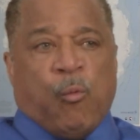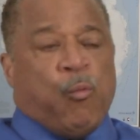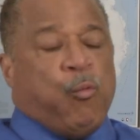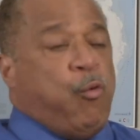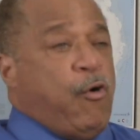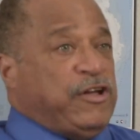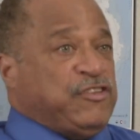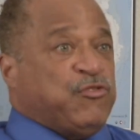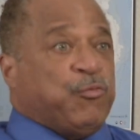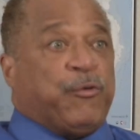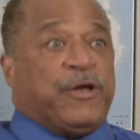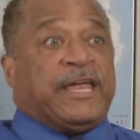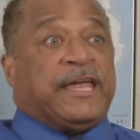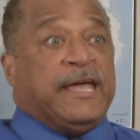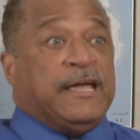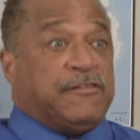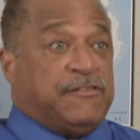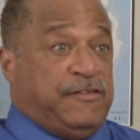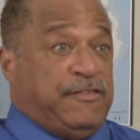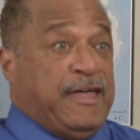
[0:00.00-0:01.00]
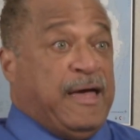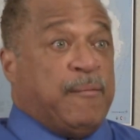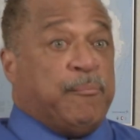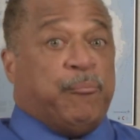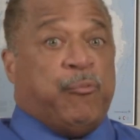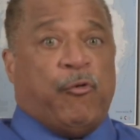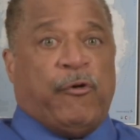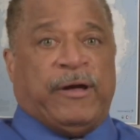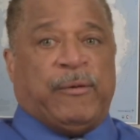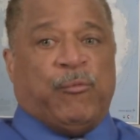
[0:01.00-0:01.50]
Once we get to
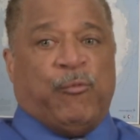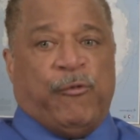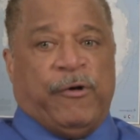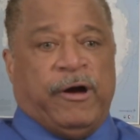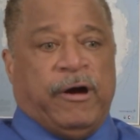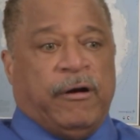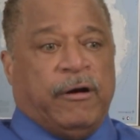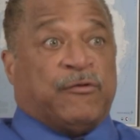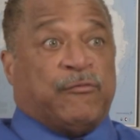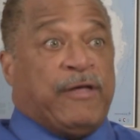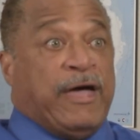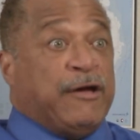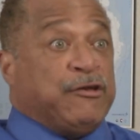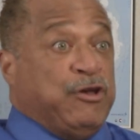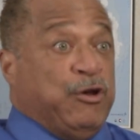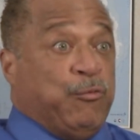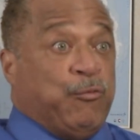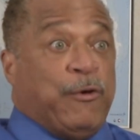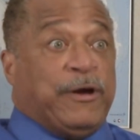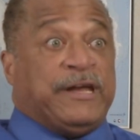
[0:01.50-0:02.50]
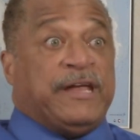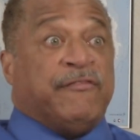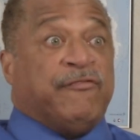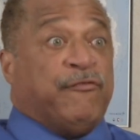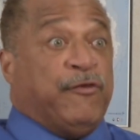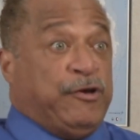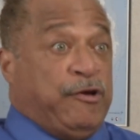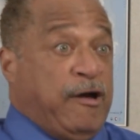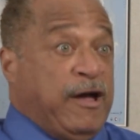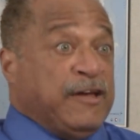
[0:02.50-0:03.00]
that point where now you're ready
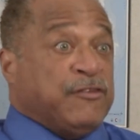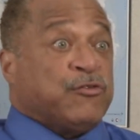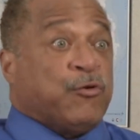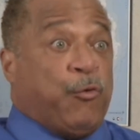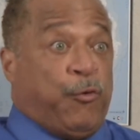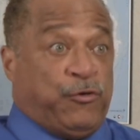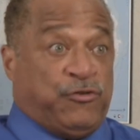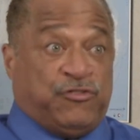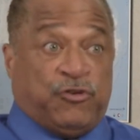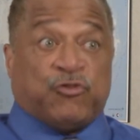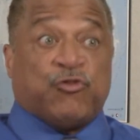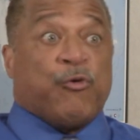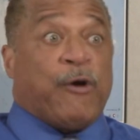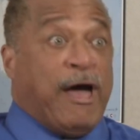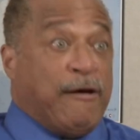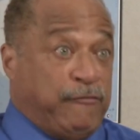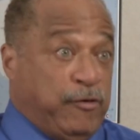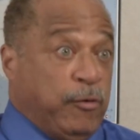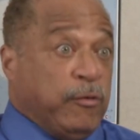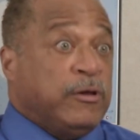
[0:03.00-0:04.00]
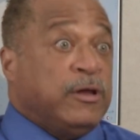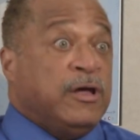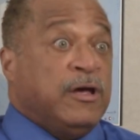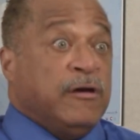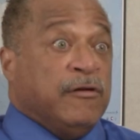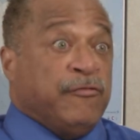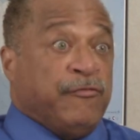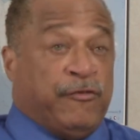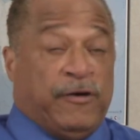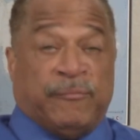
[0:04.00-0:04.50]
for your ice cores to travel
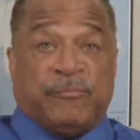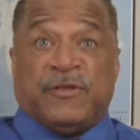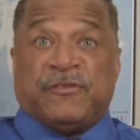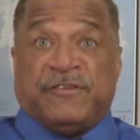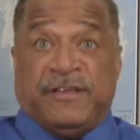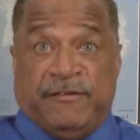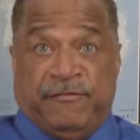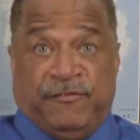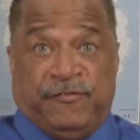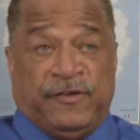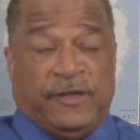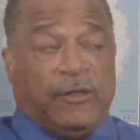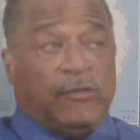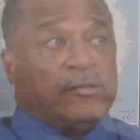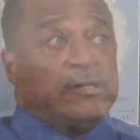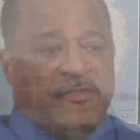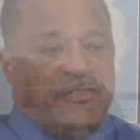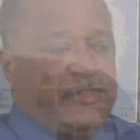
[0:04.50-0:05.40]
from the deep field,